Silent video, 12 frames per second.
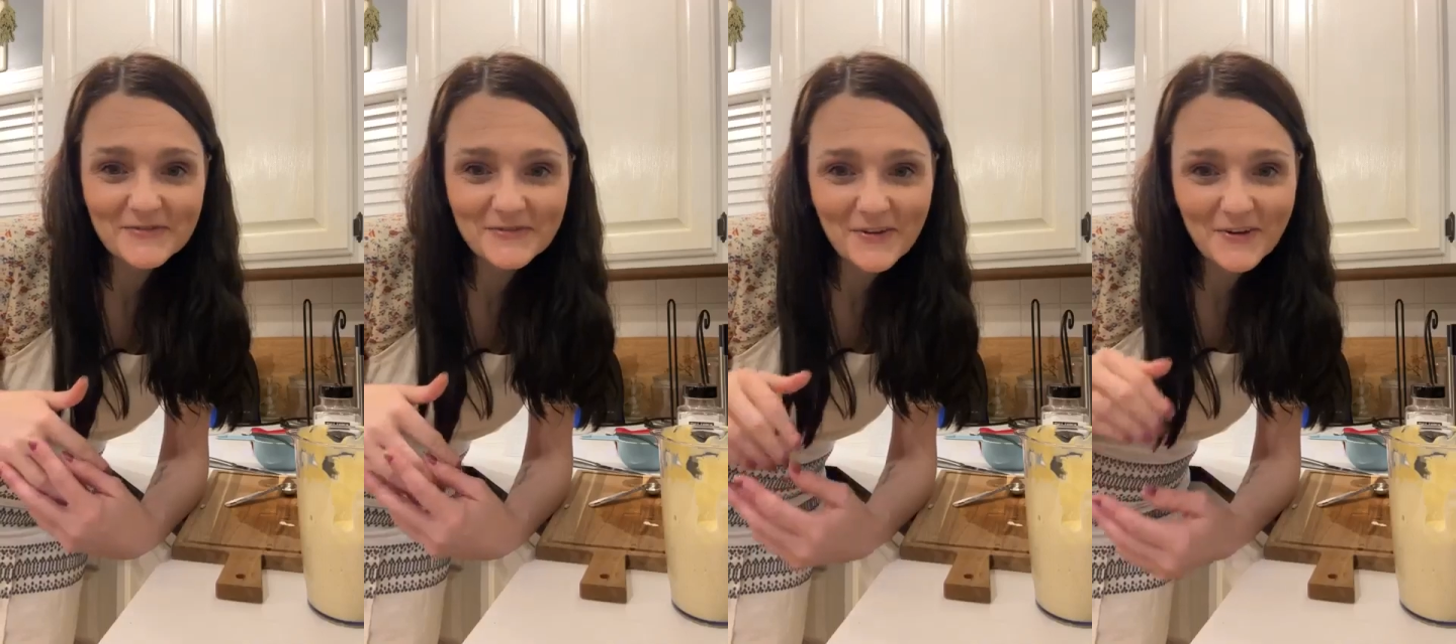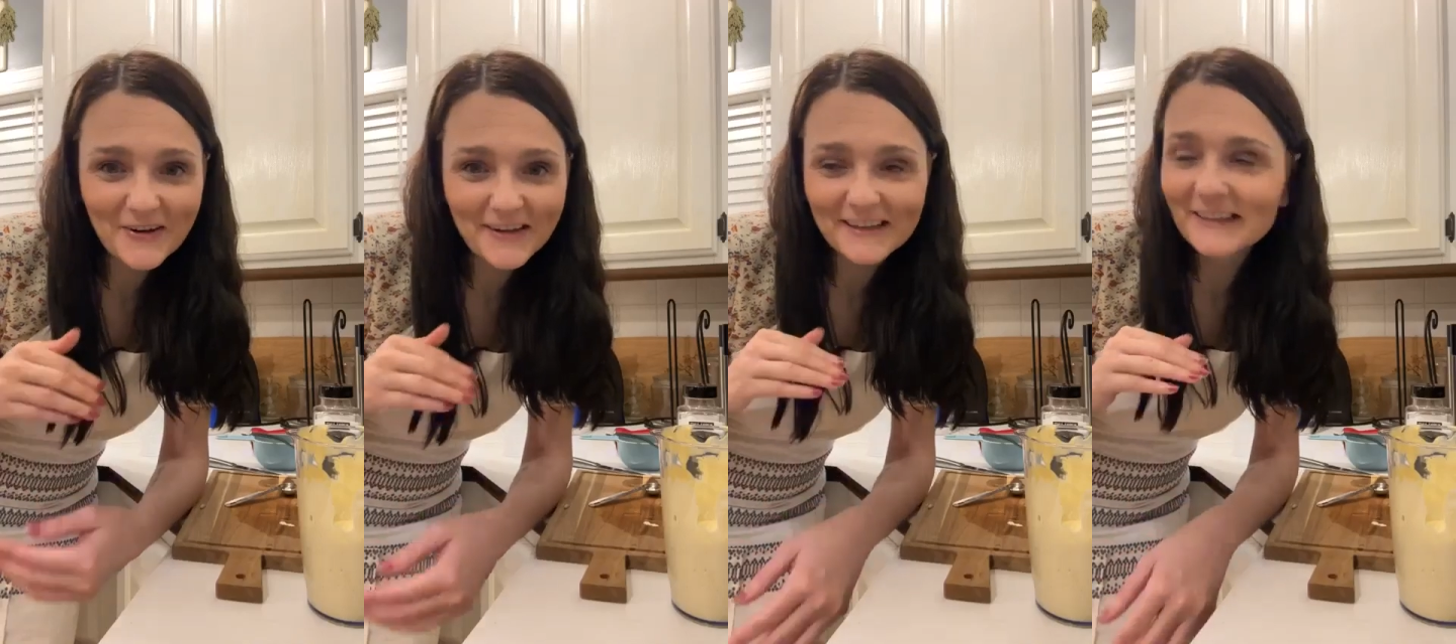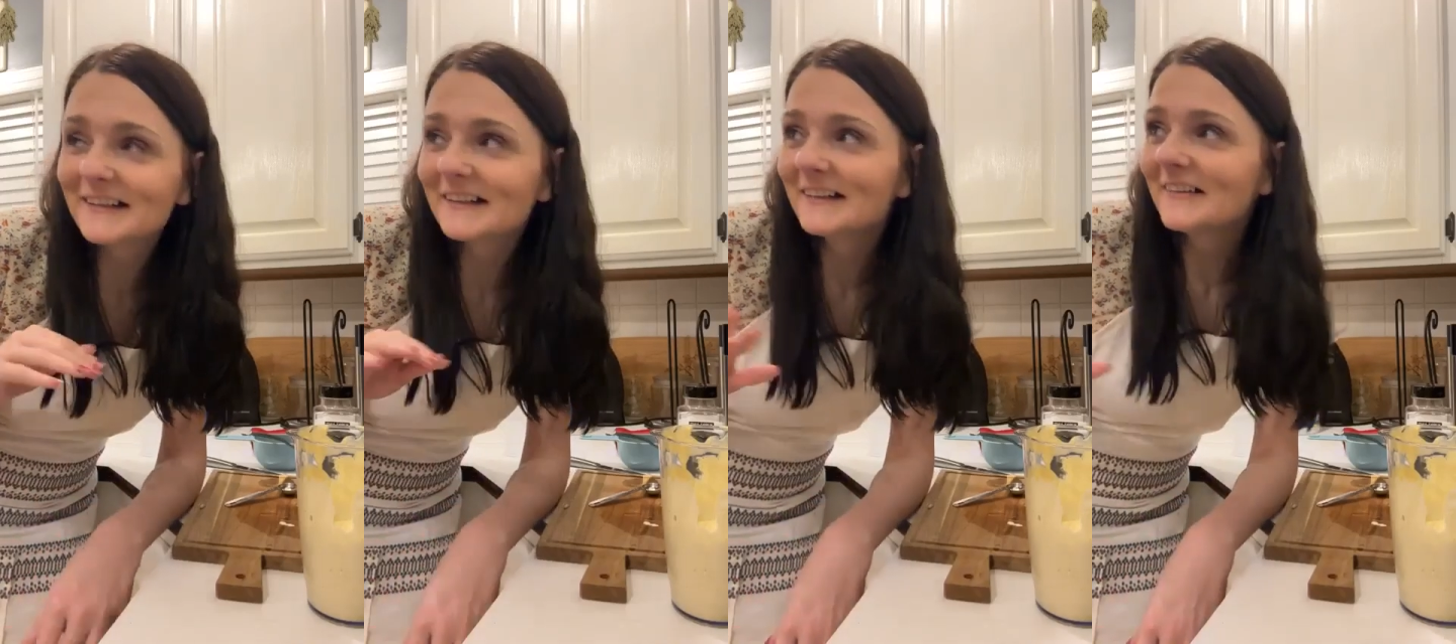
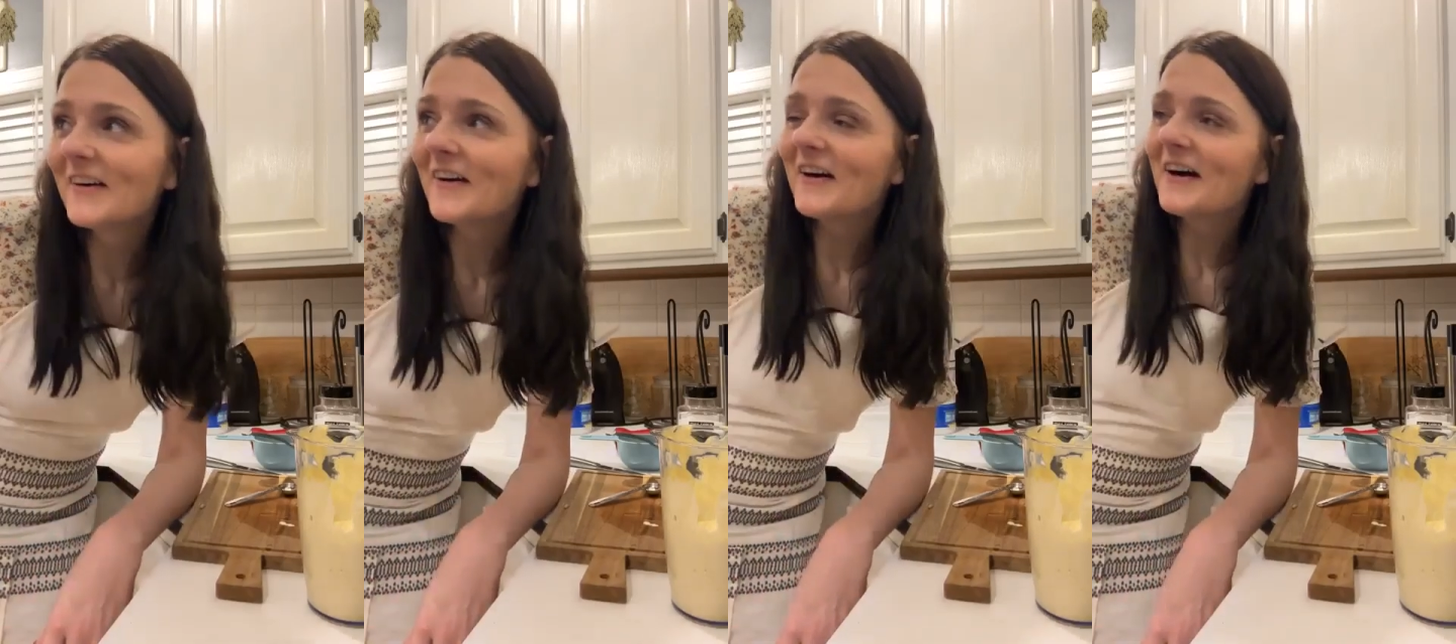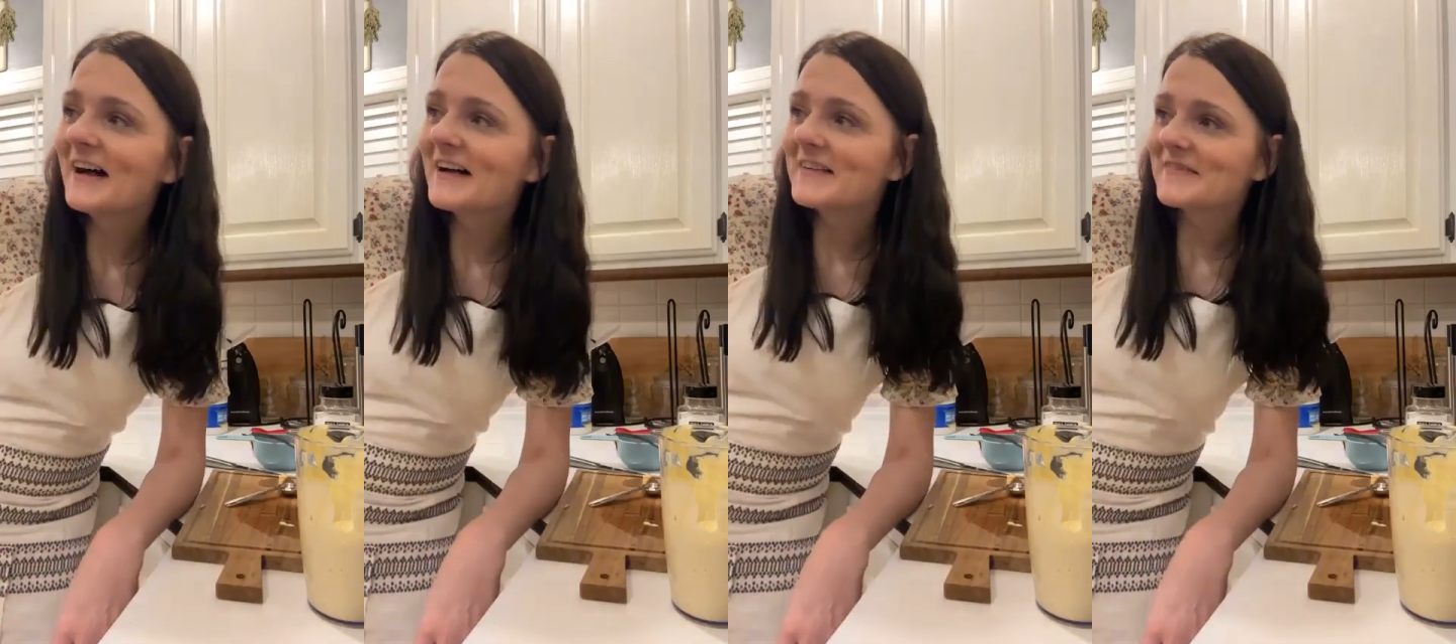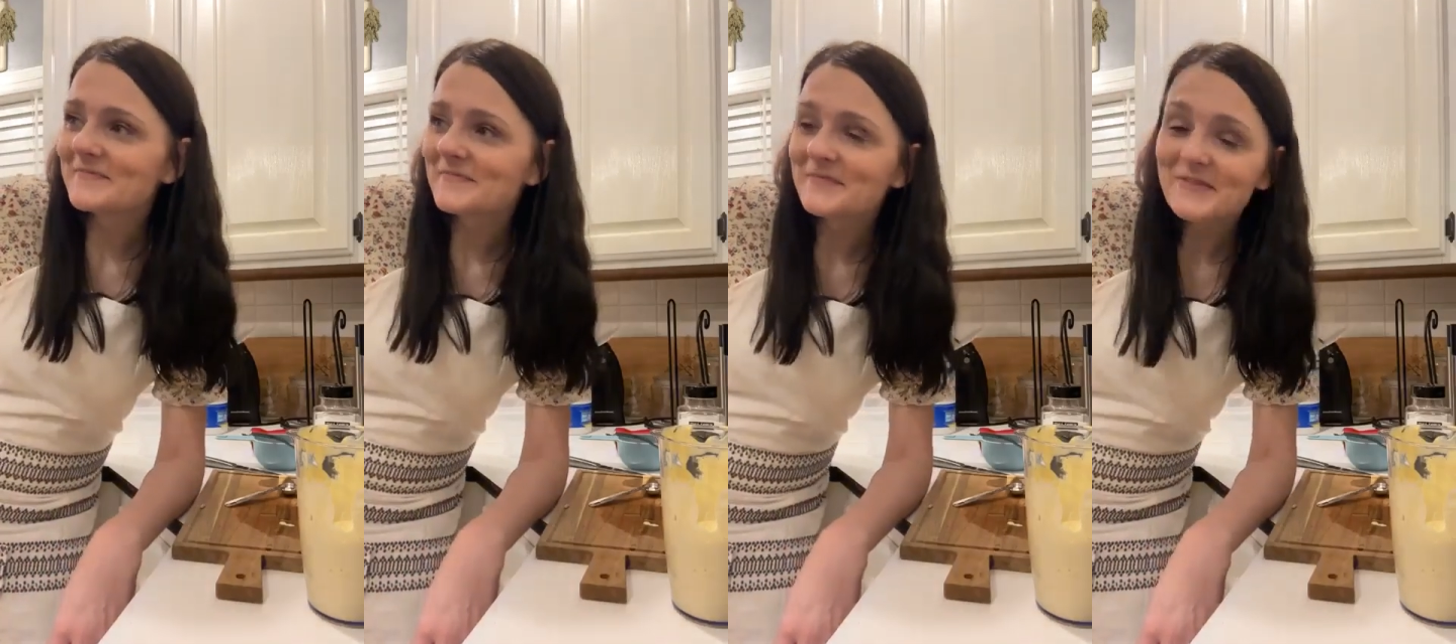for
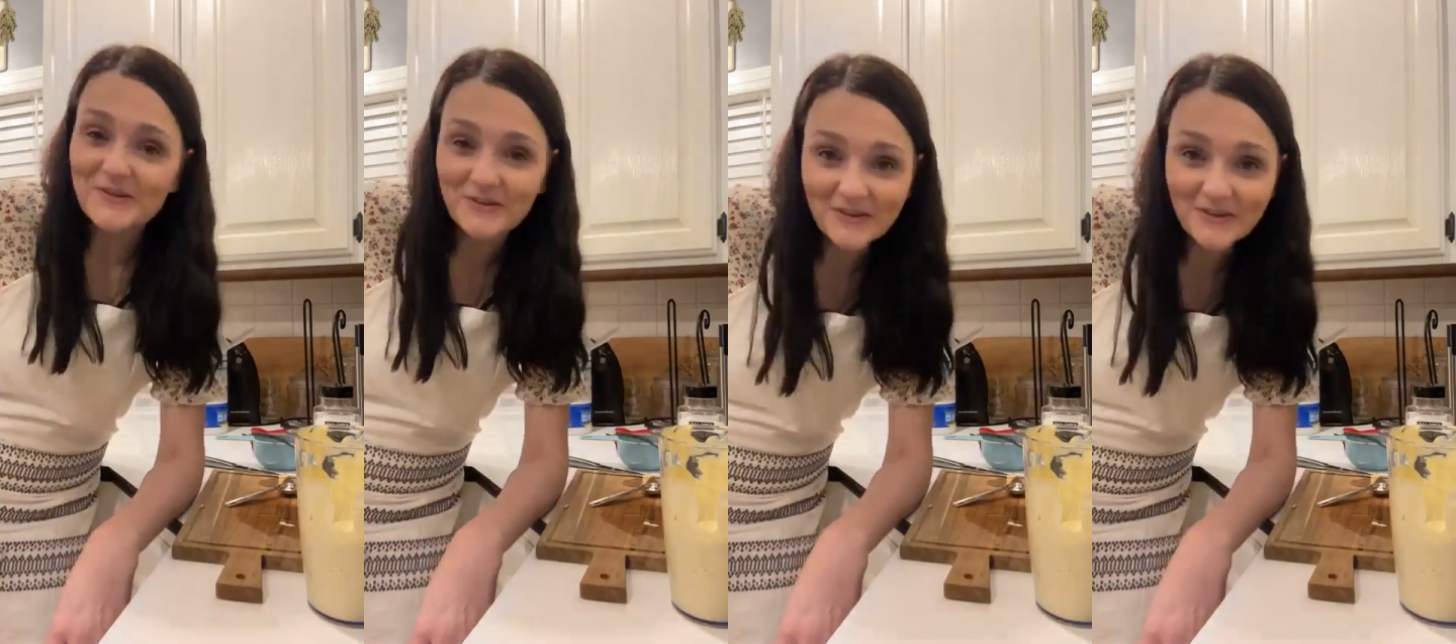the